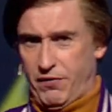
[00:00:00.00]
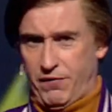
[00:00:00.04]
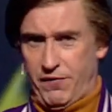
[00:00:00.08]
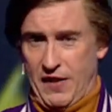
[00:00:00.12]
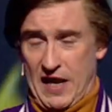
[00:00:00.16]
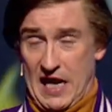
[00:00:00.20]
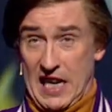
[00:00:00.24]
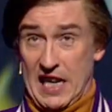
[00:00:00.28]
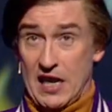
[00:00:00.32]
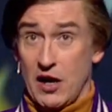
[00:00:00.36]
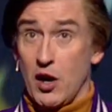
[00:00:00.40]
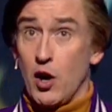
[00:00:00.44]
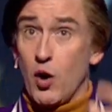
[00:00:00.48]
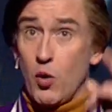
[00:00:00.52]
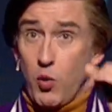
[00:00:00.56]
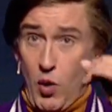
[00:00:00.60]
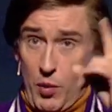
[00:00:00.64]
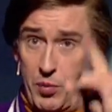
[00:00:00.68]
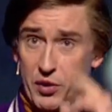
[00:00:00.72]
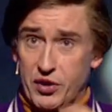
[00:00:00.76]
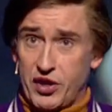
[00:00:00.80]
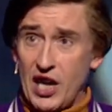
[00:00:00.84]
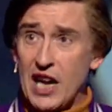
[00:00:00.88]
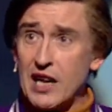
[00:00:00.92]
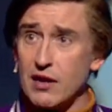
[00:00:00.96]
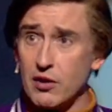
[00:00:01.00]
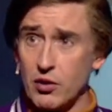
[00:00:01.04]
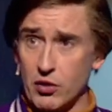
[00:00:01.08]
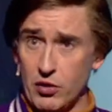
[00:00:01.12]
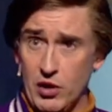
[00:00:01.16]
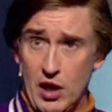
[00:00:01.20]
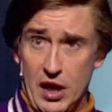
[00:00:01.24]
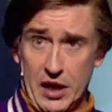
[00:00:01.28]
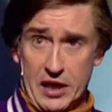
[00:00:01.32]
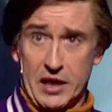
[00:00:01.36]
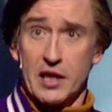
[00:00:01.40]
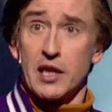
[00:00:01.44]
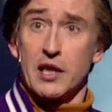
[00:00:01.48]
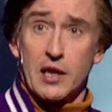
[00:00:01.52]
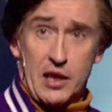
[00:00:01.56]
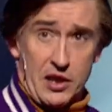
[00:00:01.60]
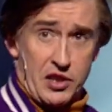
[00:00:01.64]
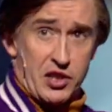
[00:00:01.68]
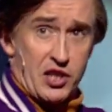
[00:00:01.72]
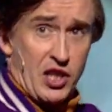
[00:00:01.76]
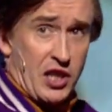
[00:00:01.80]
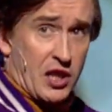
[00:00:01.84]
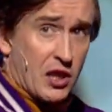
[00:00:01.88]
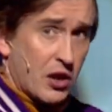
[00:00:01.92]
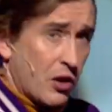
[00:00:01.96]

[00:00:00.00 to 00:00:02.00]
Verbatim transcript: filling, what would that look like? Let's take a